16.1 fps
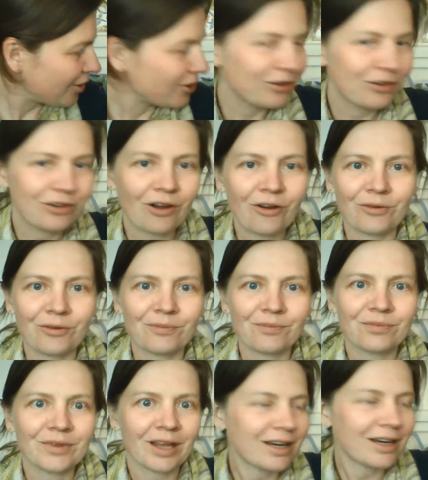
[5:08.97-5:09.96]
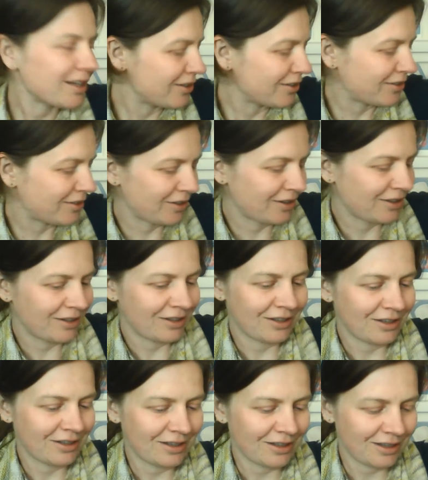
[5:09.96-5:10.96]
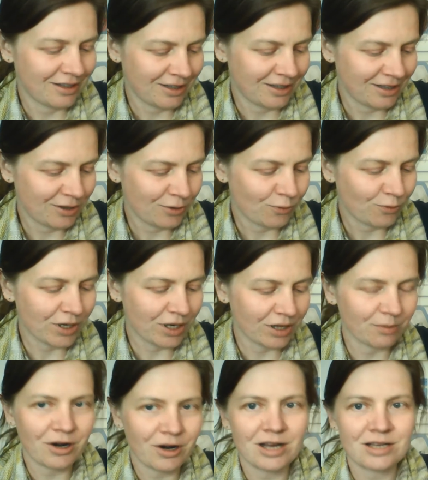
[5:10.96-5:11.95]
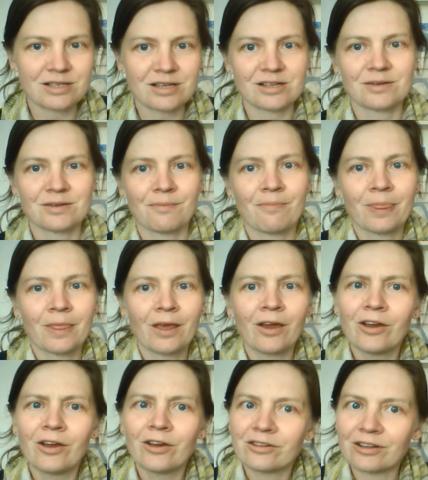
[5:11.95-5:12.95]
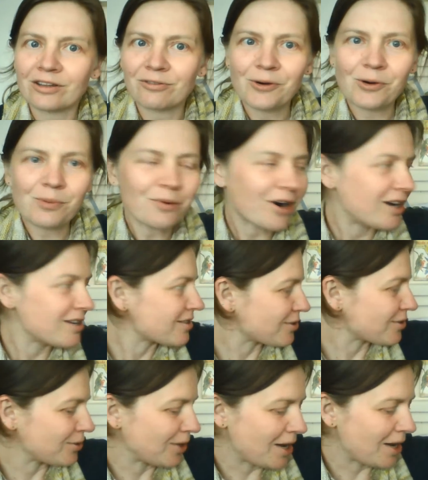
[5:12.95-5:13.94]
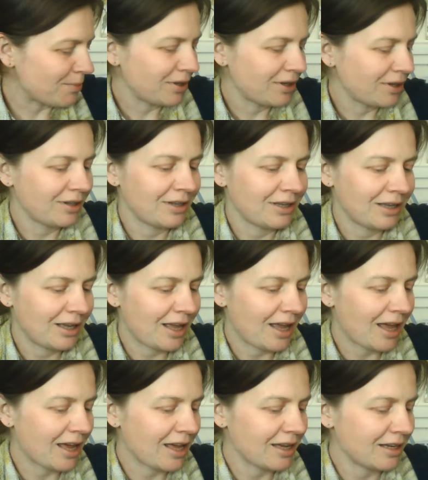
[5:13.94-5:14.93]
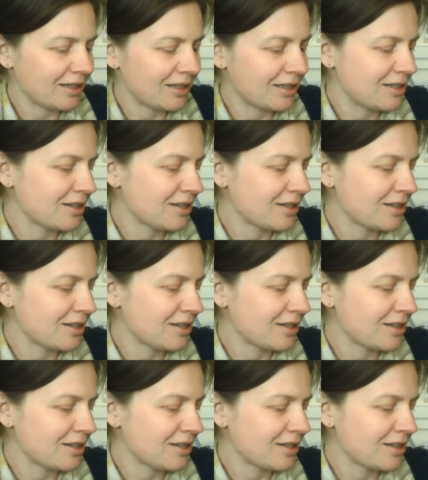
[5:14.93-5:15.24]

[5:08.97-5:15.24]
So that is one of the prizes. So that's 4 prizes all up, and